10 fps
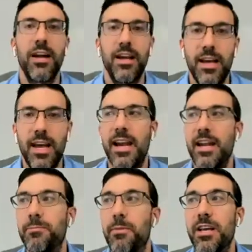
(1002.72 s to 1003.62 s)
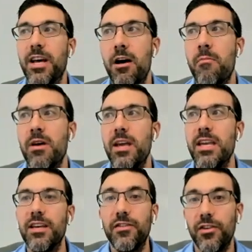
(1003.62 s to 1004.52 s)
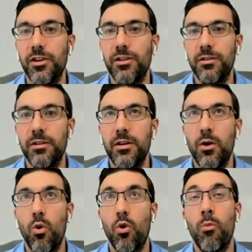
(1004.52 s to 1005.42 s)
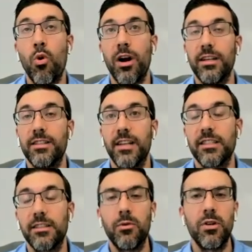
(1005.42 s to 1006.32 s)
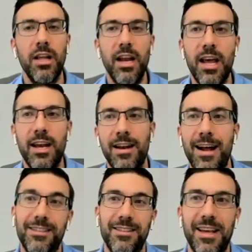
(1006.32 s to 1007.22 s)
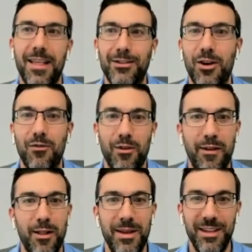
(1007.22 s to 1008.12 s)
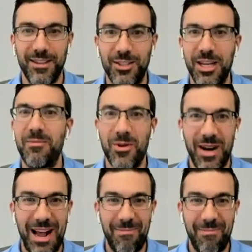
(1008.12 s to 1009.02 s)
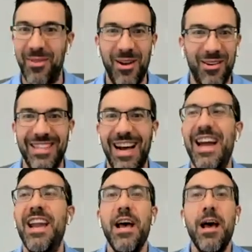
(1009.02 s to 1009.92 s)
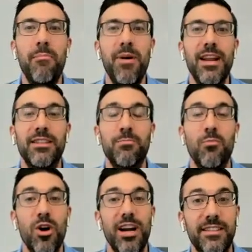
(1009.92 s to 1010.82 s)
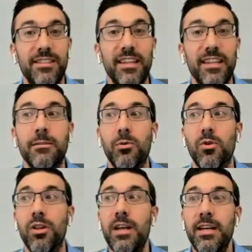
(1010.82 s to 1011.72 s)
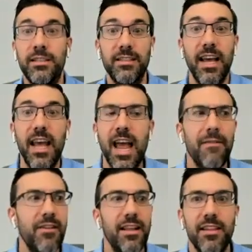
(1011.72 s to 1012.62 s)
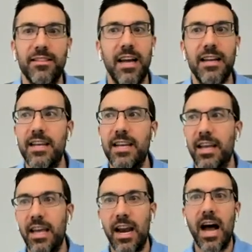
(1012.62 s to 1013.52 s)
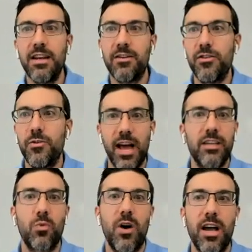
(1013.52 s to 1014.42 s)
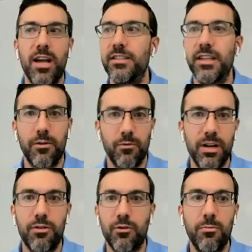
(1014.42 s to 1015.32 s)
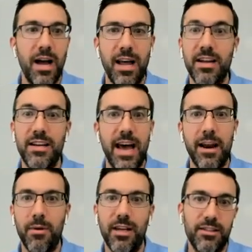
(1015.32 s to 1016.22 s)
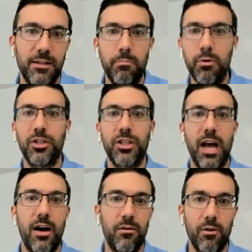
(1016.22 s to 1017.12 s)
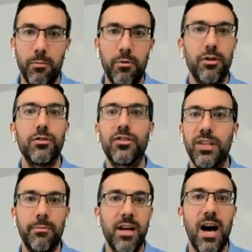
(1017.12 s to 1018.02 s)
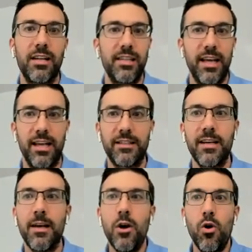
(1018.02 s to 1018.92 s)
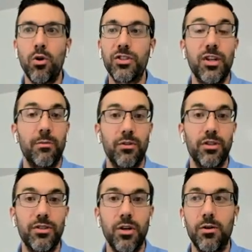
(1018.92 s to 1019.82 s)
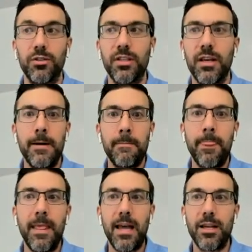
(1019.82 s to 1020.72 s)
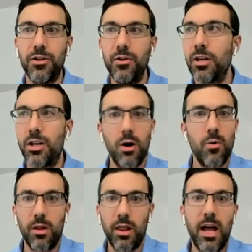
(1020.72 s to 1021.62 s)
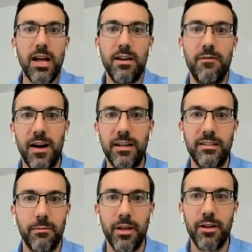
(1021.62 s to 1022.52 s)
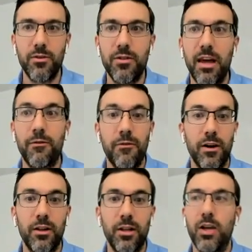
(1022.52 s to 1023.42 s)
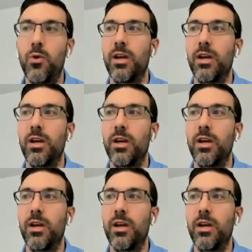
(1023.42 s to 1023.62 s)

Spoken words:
right. And it's become easier or more accessible. And not to say that software development isn't cheap. You and I both know it's not, but It's more accessible to say, hey, I've got this idea. Can I do X, Y, and Z and read through a database and push out or produce some content or some result? And you can go online and find somebody to do that fairly